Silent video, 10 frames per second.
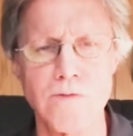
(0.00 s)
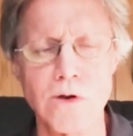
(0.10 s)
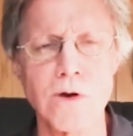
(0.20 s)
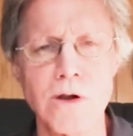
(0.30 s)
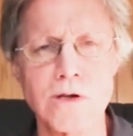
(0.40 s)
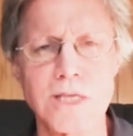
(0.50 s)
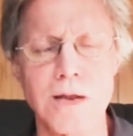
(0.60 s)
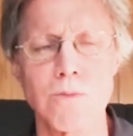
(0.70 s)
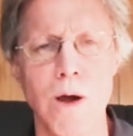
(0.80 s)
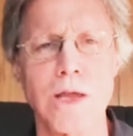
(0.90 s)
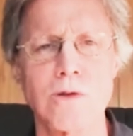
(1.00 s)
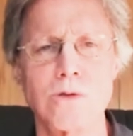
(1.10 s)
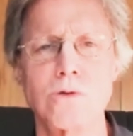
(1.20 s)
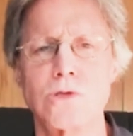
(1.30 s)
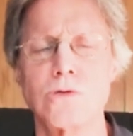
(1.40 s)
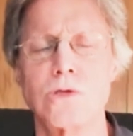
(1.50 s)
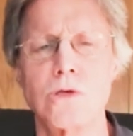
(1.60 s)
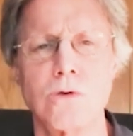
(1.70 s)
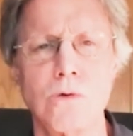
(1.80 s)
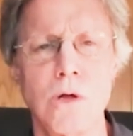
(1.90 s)
If you don't understand why you do what you
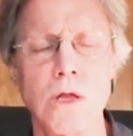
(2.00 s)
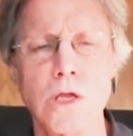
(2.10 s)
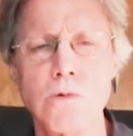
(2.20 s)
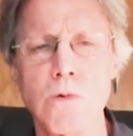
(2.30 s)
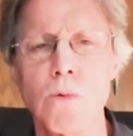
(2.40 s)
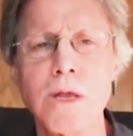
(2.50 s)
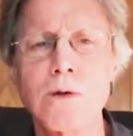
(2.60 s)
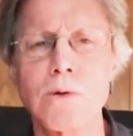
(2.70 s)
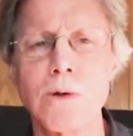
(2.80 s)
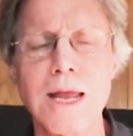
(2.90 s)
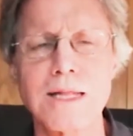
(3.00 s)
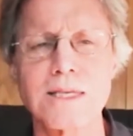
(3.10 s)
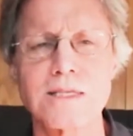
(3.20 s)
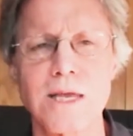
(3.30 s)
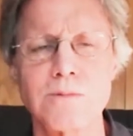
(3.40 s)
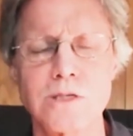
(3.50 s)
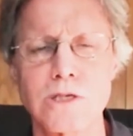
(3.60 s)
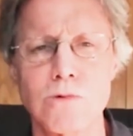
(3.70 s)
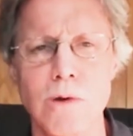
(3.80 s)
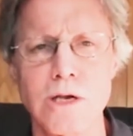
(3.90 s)
do, you will recreate the same
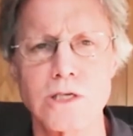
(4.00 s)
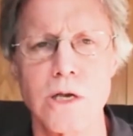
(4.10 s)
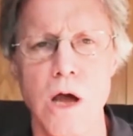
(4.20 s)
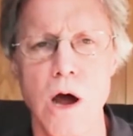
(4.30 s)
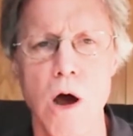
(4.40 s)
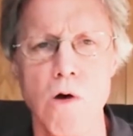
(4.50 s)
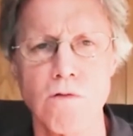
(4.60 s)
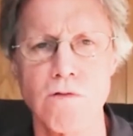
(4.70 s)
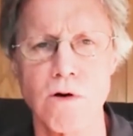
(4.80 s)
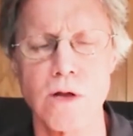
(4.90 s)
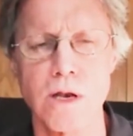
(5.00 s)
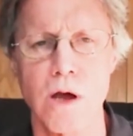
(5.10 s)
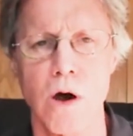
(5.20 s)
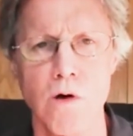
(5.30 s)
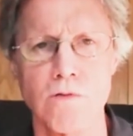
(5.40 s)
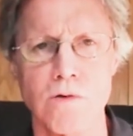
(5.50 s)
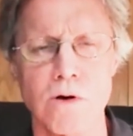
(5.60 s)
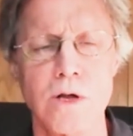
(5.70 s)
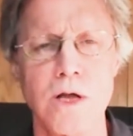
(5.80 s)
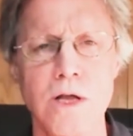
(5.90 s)
situation over and
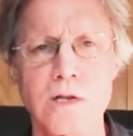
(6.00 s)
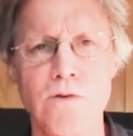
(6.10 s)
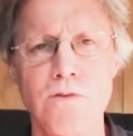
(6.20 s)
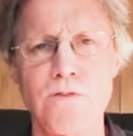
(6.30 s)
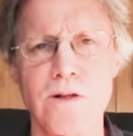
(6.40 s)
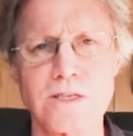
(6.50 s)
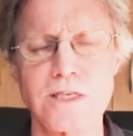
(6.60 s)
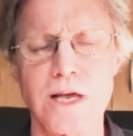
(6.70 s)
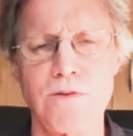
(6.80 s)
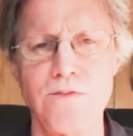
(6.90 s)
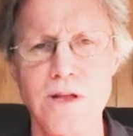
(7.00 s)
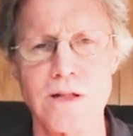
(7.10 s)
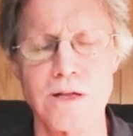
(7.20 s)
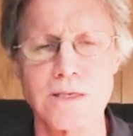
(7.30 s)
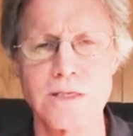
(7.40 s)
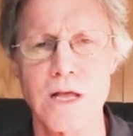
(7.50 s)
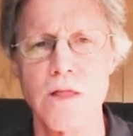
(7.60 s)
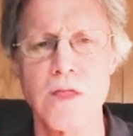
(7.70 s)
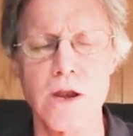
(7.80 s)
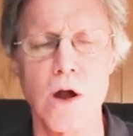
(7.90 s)
over to fulfill a set of feelings
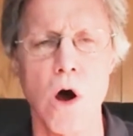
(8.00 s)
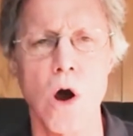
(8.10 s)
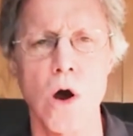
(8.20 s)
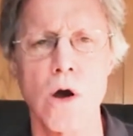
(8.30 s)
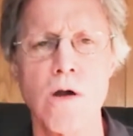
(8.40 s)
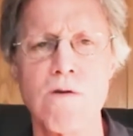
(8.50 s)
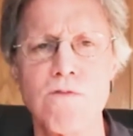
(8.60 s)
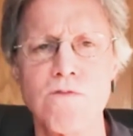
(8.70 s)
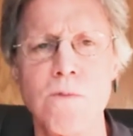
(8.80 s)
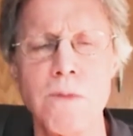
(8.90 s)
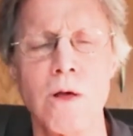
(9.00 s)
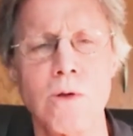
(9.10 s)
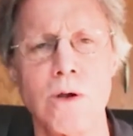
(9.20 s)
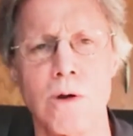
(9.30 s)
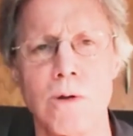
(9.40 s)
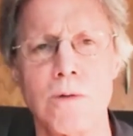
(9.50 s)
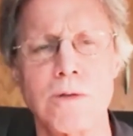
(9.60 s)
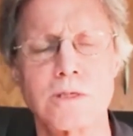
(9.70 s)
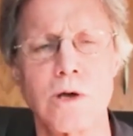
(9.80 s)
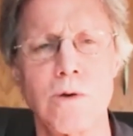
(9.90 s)
that are familiar.
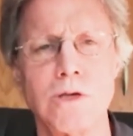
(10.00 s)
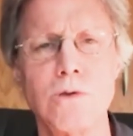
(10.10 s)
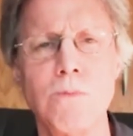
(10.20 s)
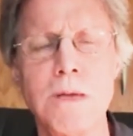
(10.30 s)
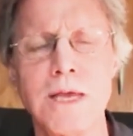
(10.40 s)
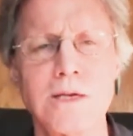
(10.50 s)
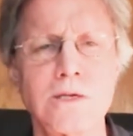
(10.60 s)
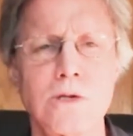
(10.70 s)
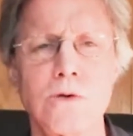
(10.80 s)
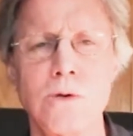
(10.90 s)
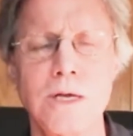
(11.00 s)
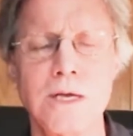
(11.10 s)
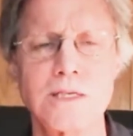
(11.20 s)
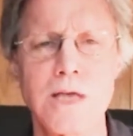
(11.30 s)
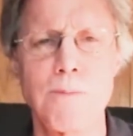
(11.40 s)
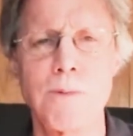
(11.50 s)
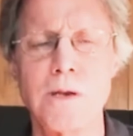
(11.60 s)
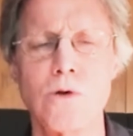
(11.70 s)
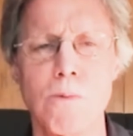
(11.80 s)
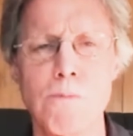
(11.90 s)
So as you begin to step
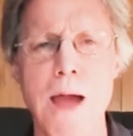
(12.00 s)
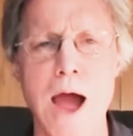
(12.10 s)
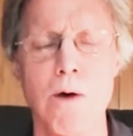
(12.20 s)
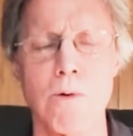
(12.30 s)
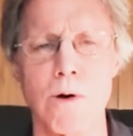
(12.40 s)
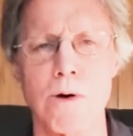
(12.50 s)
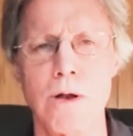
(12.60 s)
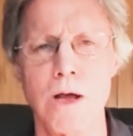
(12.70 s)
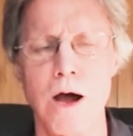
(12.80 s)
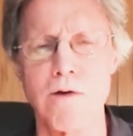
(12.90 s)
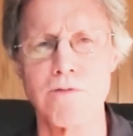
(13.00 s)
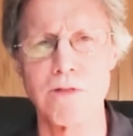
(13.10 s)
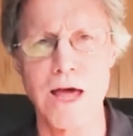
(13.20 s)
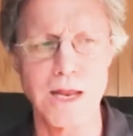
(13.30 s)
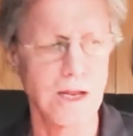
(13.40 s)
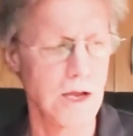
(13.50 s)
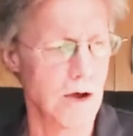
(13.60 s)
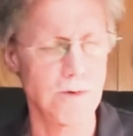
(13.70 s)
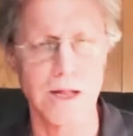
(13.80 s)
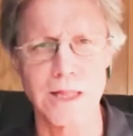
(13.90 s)
into your power of letting
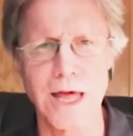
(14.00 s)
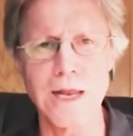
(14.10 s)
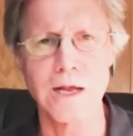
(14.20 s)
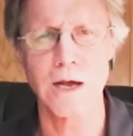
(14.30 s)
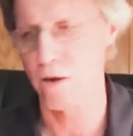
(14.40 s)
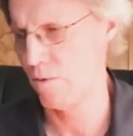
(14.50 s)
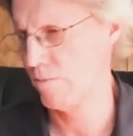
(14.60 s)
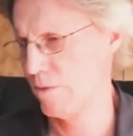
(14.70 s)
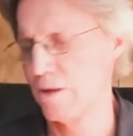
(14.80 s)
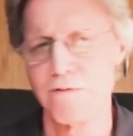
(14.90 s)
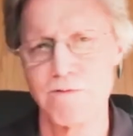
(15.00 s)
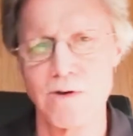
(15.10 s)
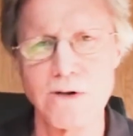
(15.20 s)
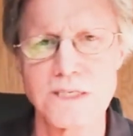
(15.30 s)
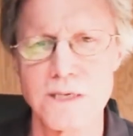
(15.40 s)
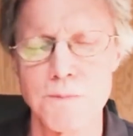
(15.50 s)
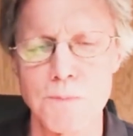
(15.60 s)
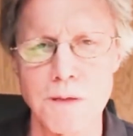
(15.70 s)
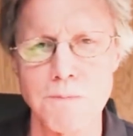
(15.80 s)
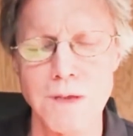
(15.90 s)
go, now letting go very
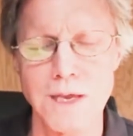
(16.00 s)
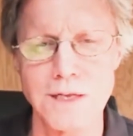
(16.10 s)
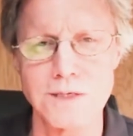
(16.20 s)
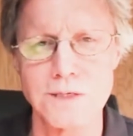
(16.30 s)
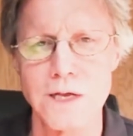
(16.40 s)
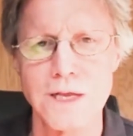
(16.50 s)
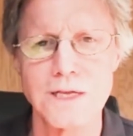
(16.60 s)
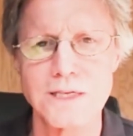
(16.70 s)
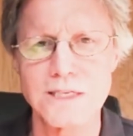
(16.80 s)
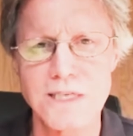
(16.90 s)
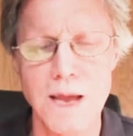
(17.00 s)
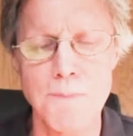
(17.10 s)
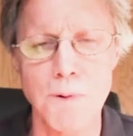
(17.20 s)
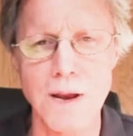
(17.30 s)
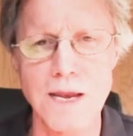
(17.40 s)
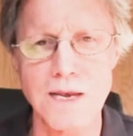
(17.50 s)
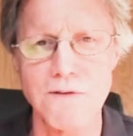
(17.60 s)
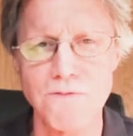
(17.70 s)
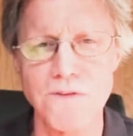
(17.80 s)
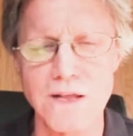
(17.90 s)
simply means
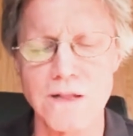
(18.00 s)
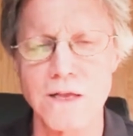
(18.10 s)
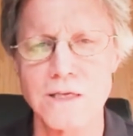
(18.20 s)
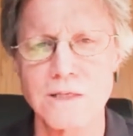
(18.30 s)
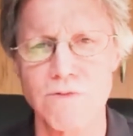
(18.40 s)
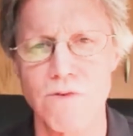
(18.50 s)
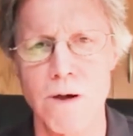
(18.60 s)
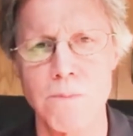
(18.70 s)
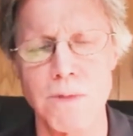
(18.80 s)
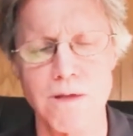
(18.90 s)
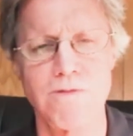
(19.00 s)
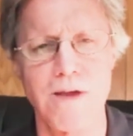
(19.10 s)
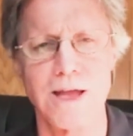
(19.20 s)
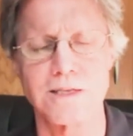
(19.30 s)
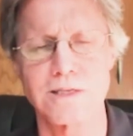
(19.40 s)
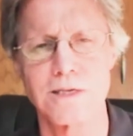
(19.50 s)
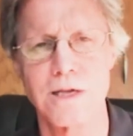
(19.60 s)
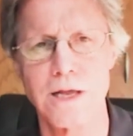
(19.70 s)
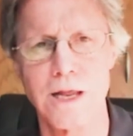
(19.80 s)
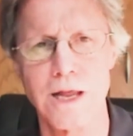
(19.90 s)
separate feelings from
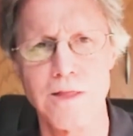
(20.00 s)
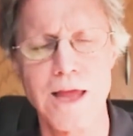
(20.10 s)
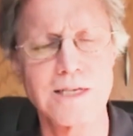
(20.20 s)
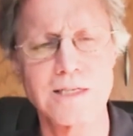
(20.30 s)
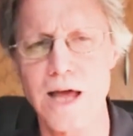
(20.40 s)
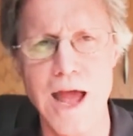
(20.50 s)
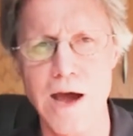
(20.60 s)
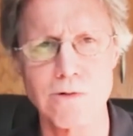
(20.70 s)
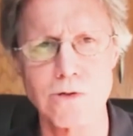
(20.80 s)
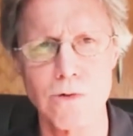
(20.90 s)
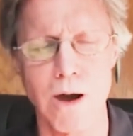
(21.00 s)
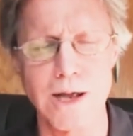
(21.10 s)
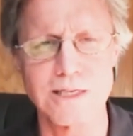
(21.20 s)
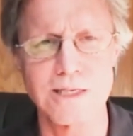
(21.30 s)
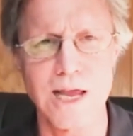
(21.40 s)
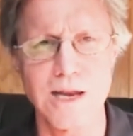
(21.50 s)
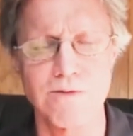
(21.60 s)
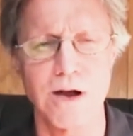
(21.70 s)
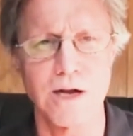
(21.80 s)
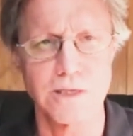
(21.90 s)
events. And that is not a how do I
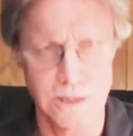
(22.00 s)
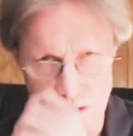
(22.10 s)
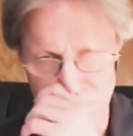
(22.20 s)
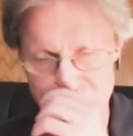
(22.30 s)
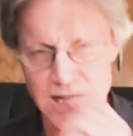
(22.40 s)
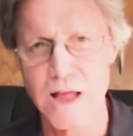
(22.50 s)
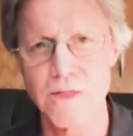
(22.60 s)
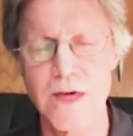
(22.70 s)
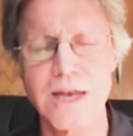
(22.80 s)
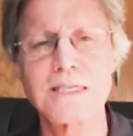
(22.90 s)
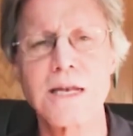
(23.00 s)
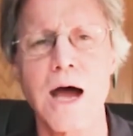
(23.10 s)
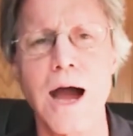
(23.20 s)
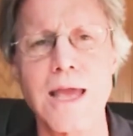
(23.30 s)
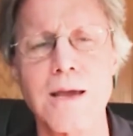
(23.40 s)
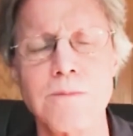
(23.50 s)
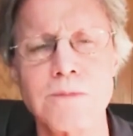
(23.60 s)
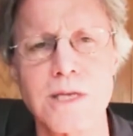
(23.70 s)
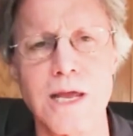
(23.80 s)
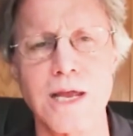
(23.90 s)
state of consciousness. That is an I
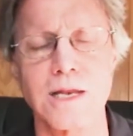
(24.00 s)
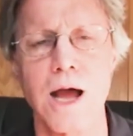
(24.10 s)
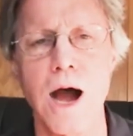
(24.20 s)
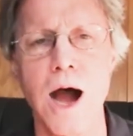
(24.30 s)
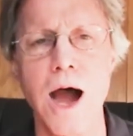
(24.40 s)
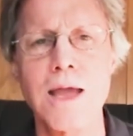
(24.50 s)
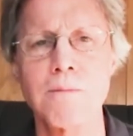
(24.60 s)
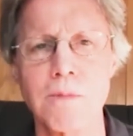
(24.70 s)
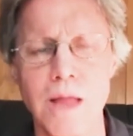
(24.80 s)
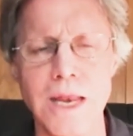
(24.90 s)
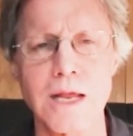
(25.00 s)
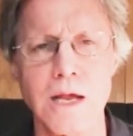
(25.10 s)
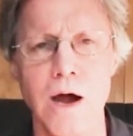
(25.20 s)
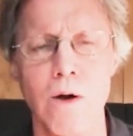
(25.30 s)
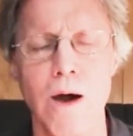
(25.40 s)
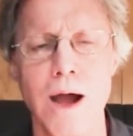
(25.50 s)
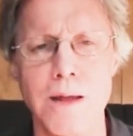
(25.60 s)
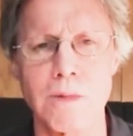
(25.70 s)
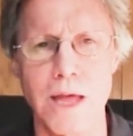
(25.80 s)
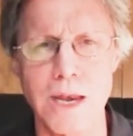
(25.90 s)
am state. I am letting go.
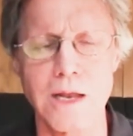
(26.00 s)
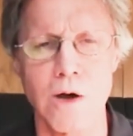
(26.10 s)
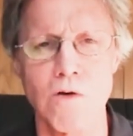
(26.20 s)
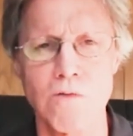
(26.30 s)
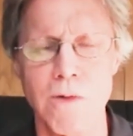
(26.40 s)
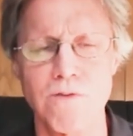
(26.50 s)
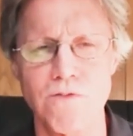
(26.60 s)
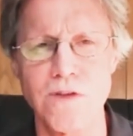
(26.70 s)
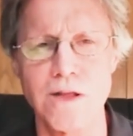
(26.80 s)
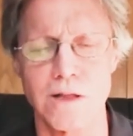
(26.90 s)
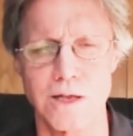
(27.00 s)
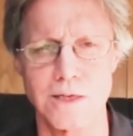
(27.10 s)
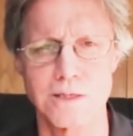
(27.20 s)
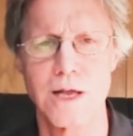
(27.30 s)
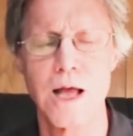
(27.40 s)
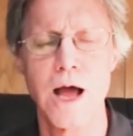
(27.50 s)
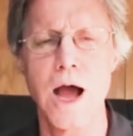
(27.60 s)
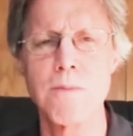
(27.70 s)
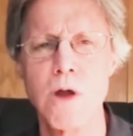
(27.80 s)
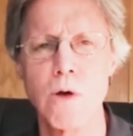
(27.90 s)
I am letting go of my feelings.
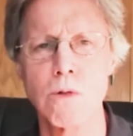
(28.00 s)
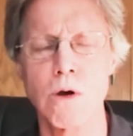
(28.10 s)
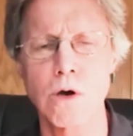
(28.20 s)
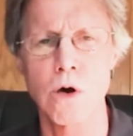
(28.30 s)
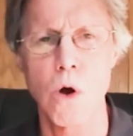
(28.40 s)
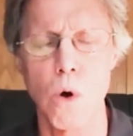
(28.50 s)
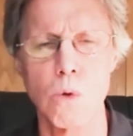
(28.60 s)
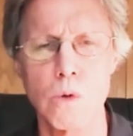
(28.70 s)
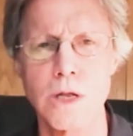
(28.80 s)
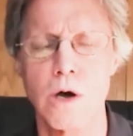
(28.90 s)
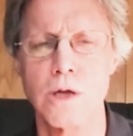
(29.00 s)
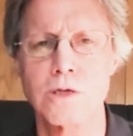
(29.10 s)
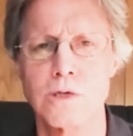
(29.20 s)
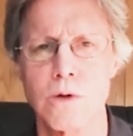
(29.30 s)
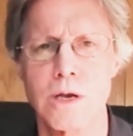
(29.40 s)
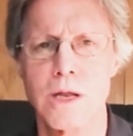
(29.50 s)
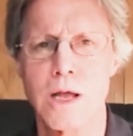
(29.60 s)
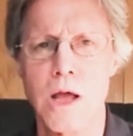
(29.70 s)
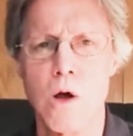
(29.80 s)
I'm no longer holding on to it.